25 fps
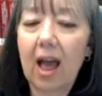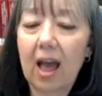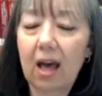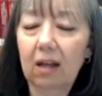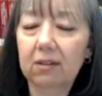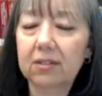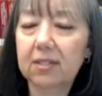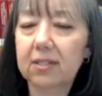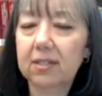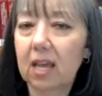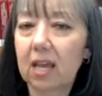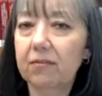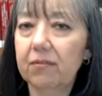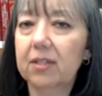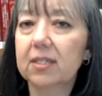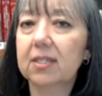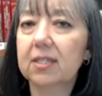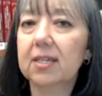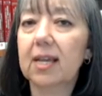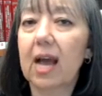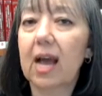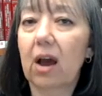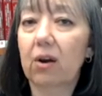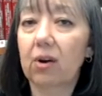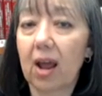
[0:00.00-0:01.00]
health
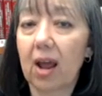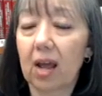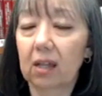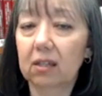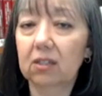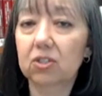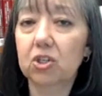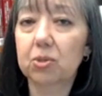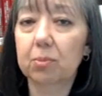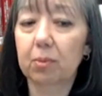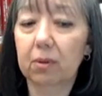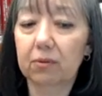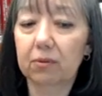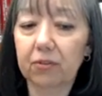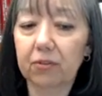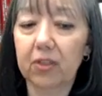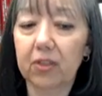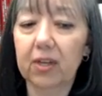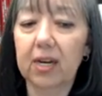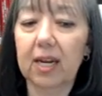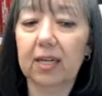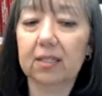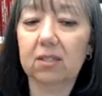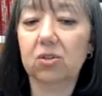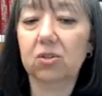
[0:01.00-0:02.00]
savings account eligible for
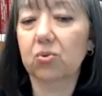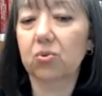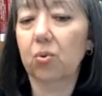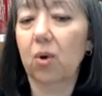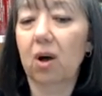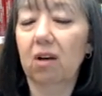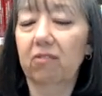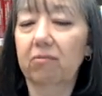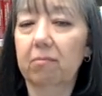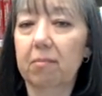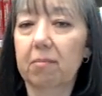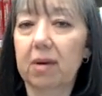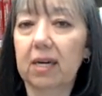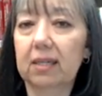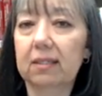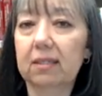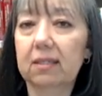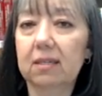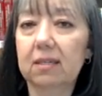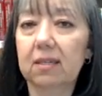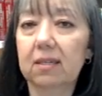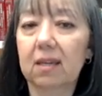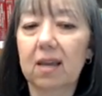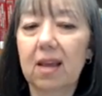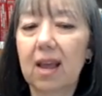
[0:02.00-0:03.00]
the next 12
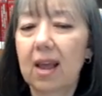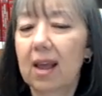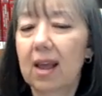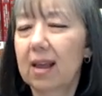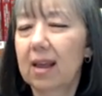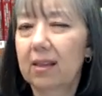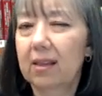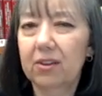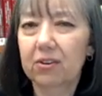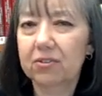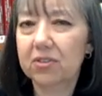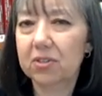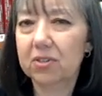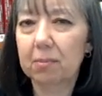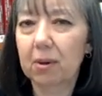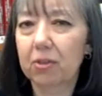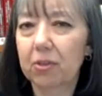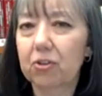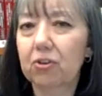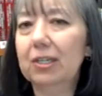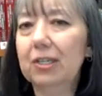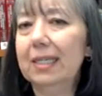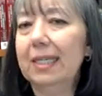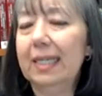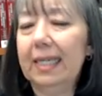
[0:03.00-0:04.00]
months. And there's some
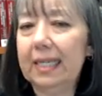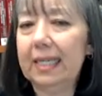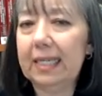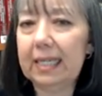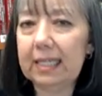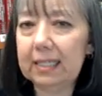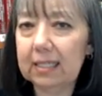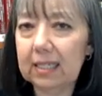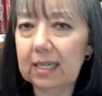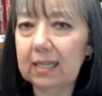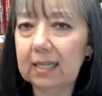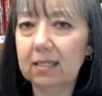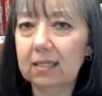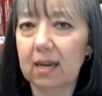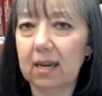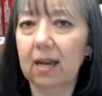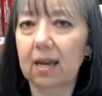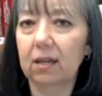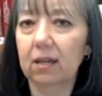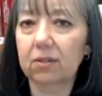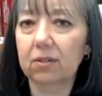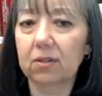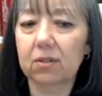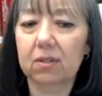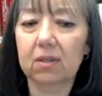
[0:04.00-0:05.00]
other nitty
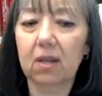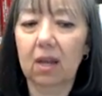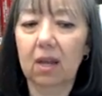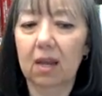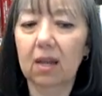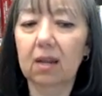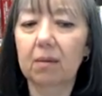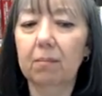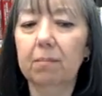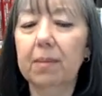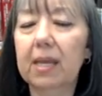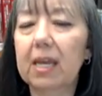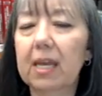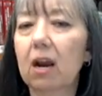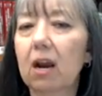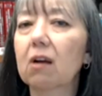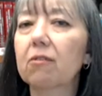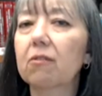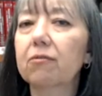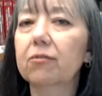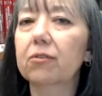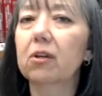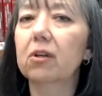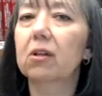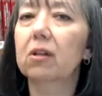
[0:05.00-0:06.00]
details. Be
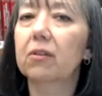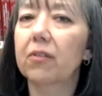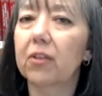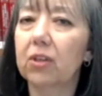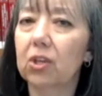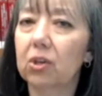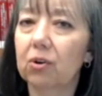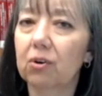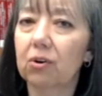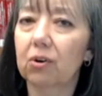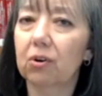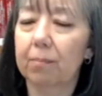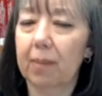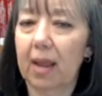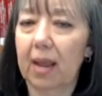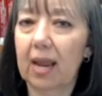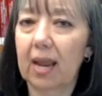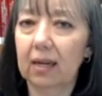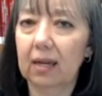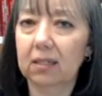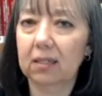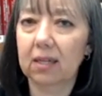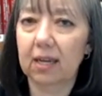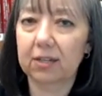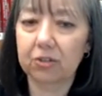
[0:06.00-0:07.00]
careful that you are
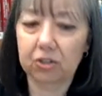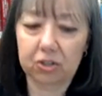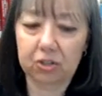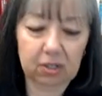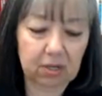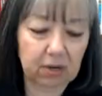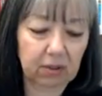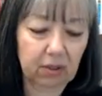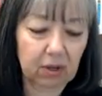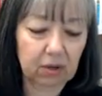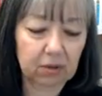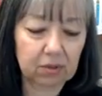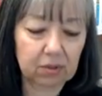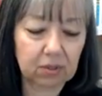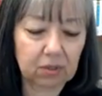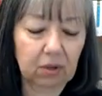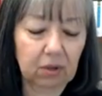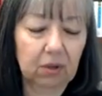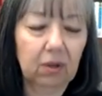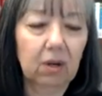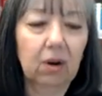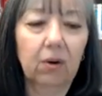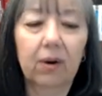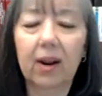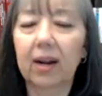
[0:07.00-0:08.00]
paying attention to those so
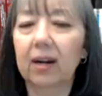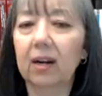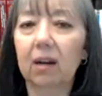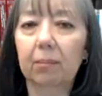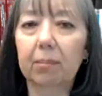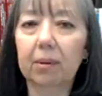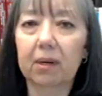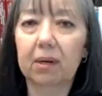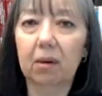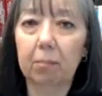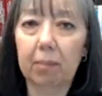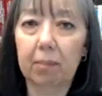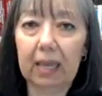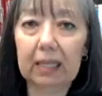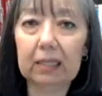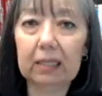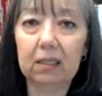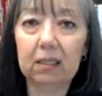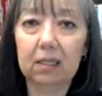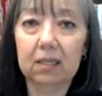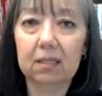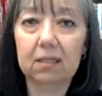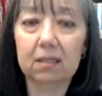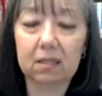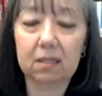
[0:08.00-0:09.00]
you don't end up in a
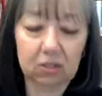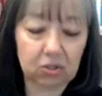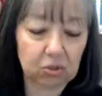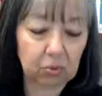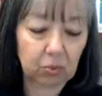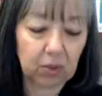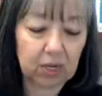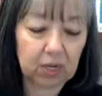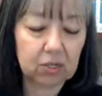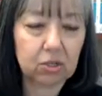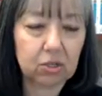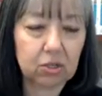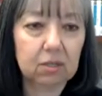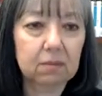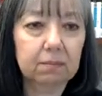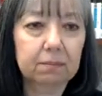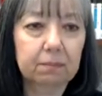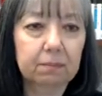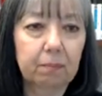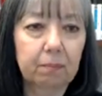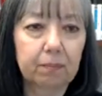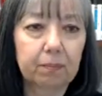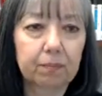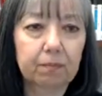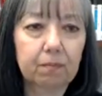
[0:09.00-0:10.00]
penalty
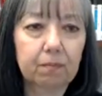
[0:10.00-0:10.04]
situation.